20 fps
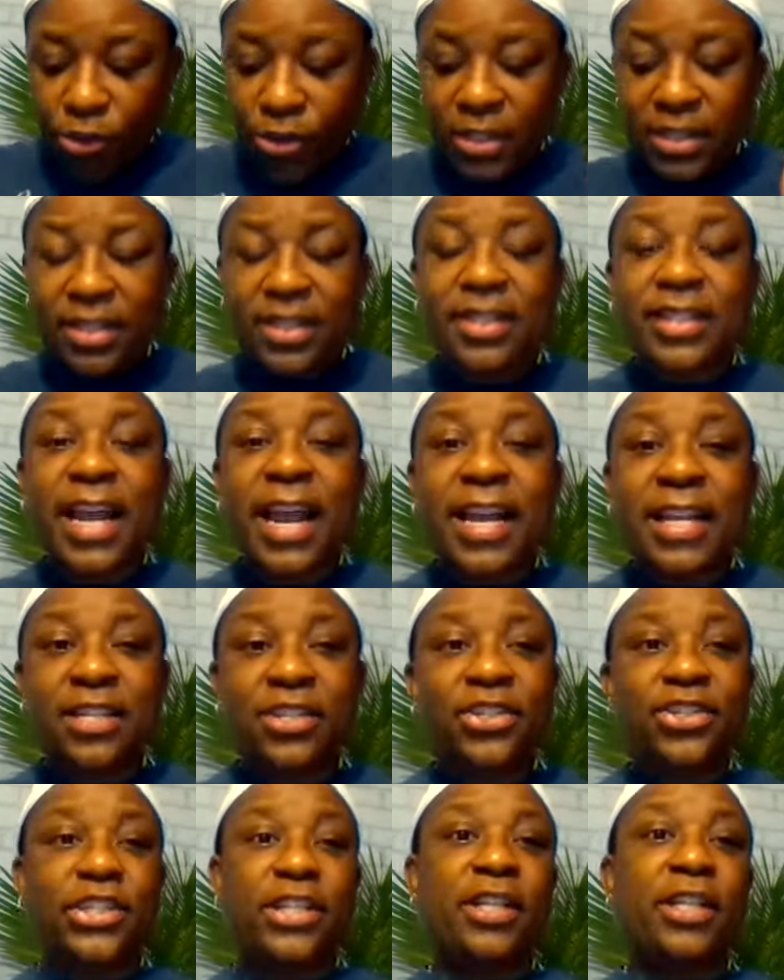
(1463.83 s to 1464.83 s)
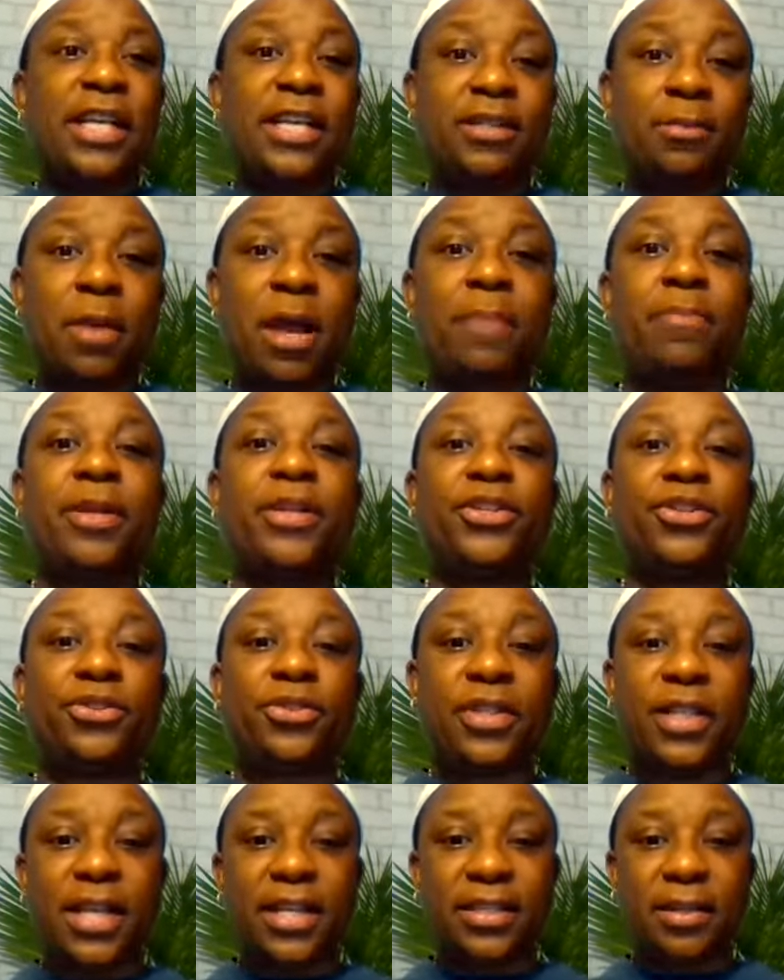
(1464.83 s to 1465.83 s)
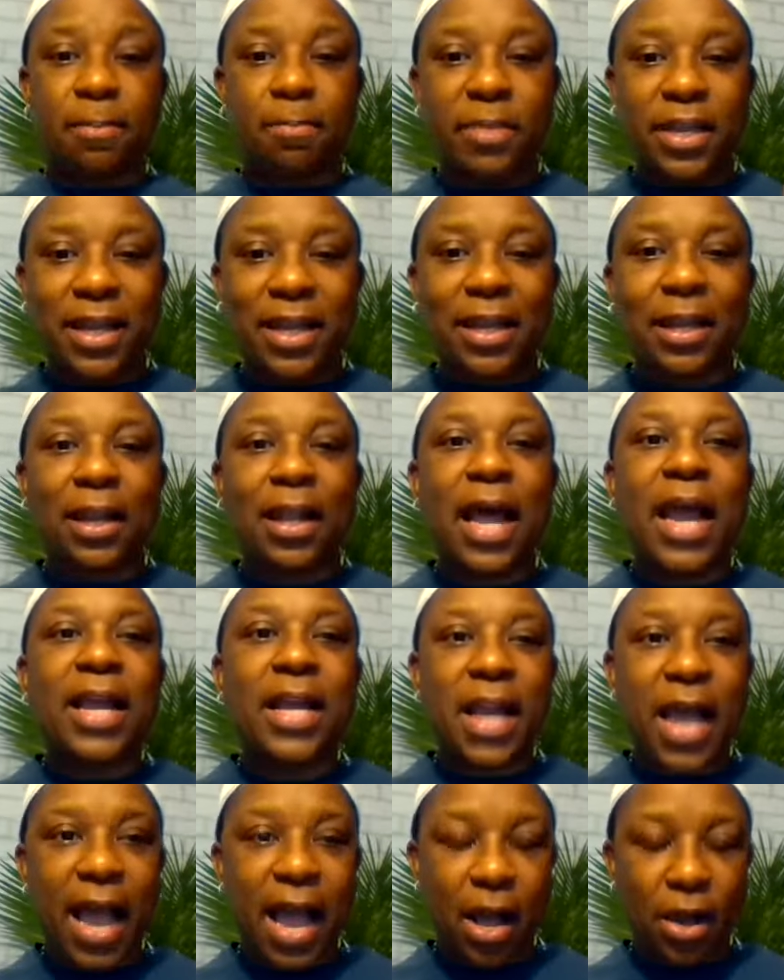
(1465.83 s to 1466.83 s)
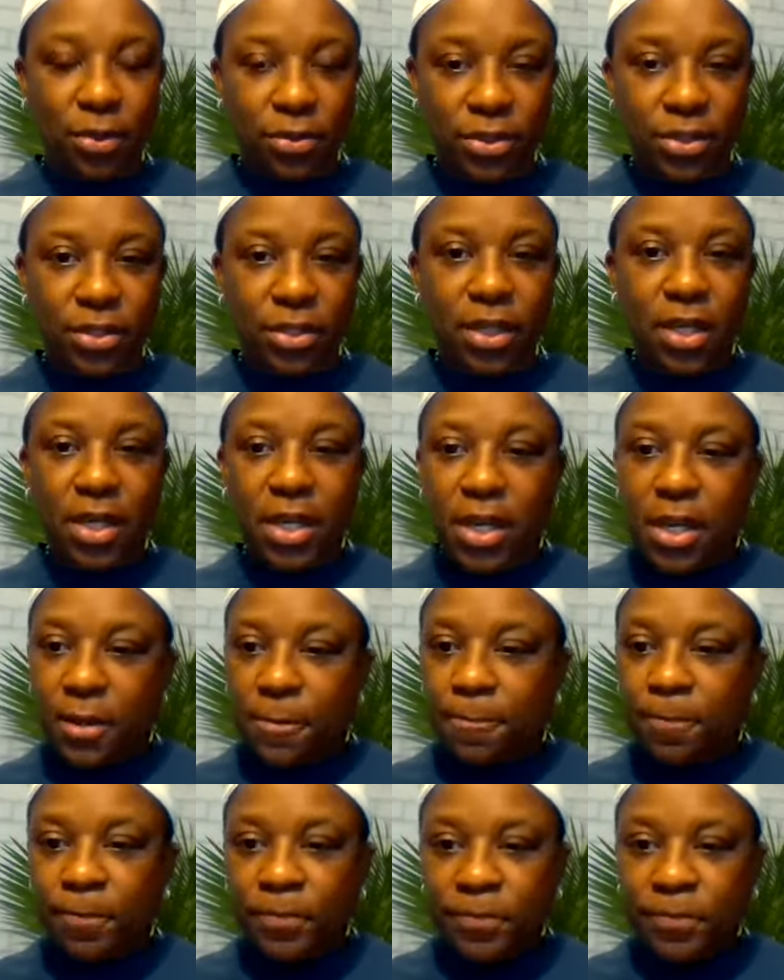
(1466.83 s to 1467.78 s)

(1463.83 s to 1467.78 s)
you can stand still, as my mentor says, and be a lighthouse